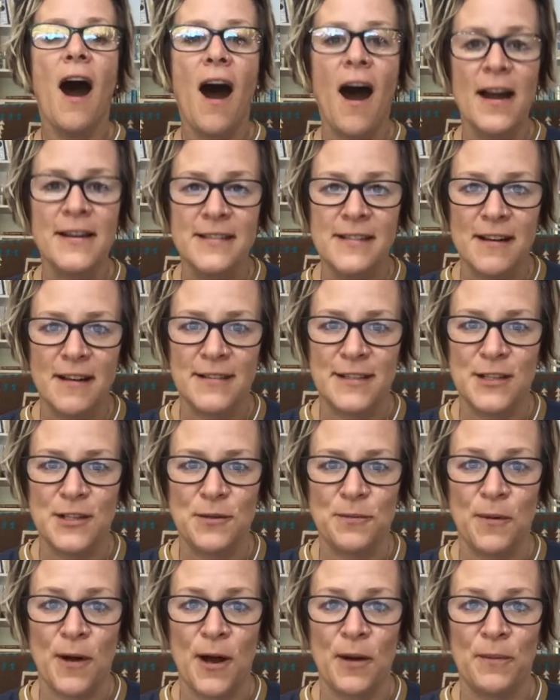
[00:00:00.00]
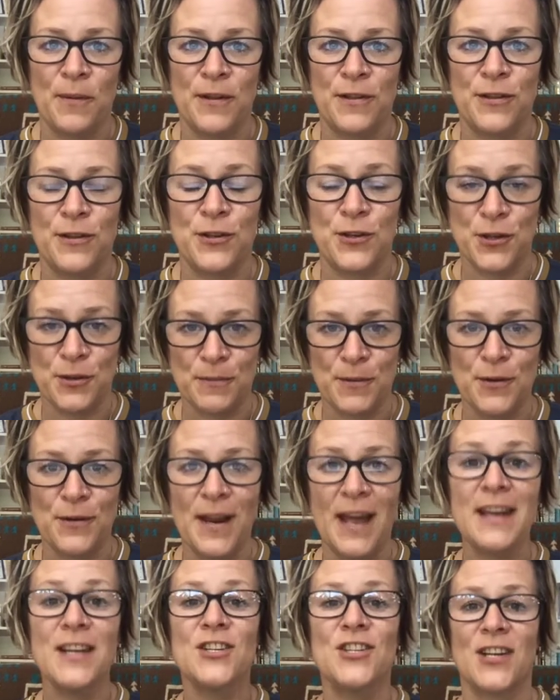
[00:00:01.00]
I started to work with the new moon
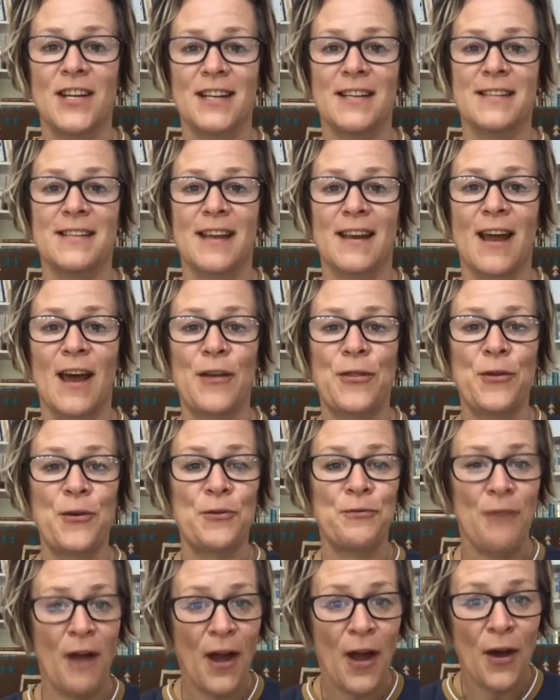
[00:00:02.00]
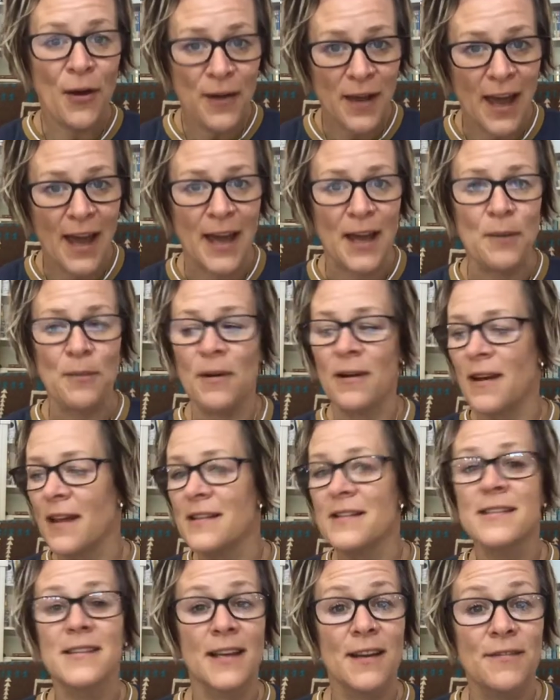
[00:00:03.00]
energies, and I thought, right, okay, well,
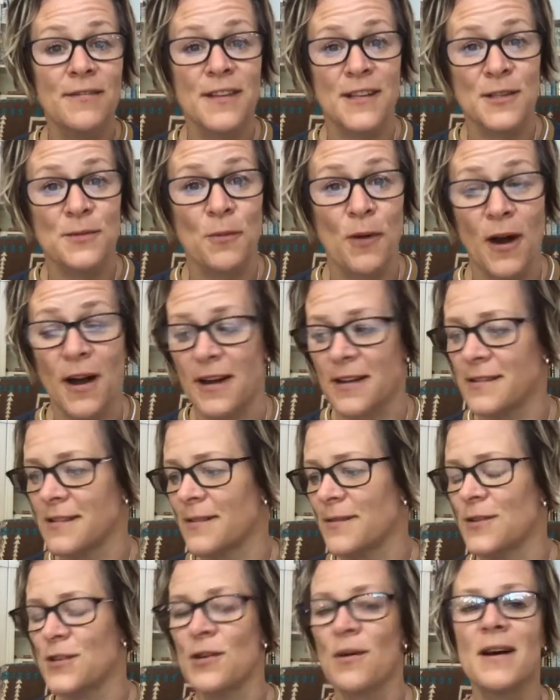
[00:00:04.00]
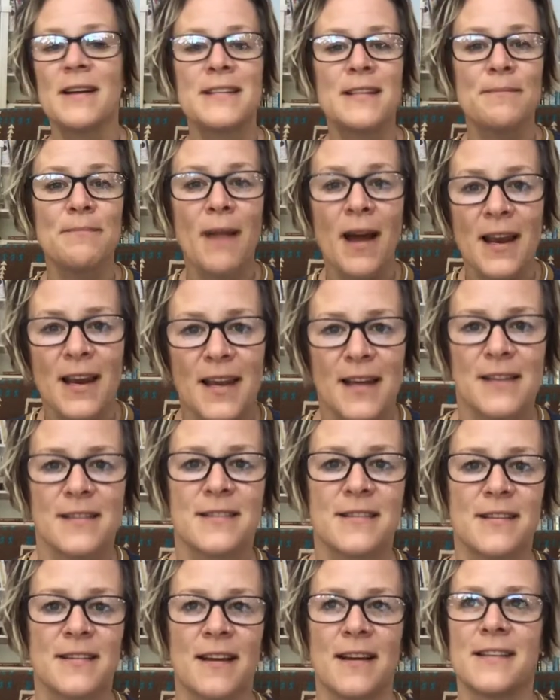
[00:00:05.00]
let's see if this works. So I did my
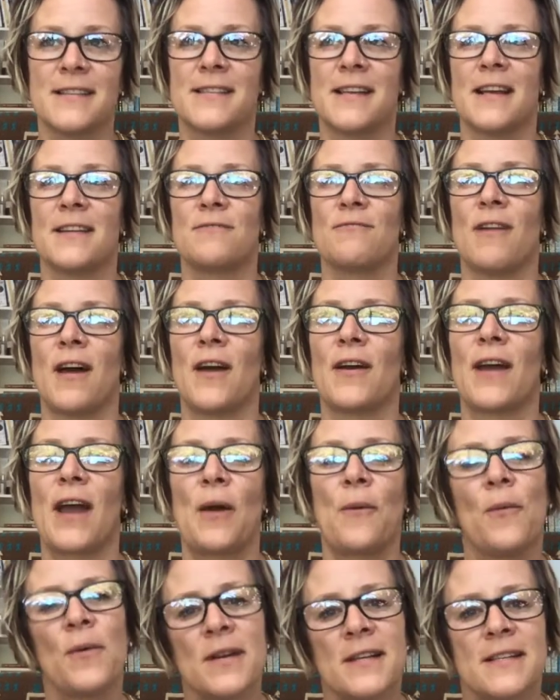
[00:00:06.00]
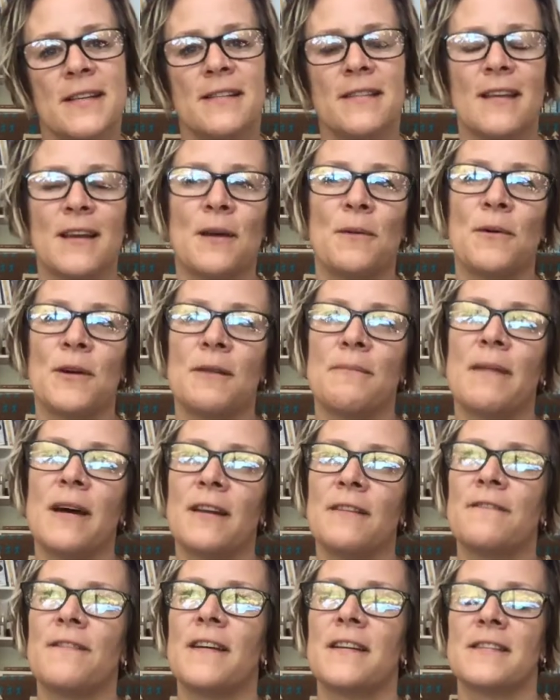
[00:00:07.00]
list and I said, right, okay, what is it that I want to
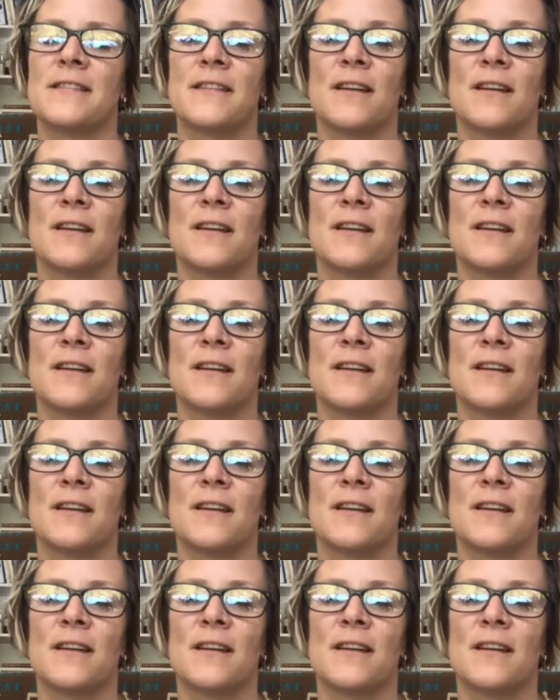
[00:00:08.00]
manifest?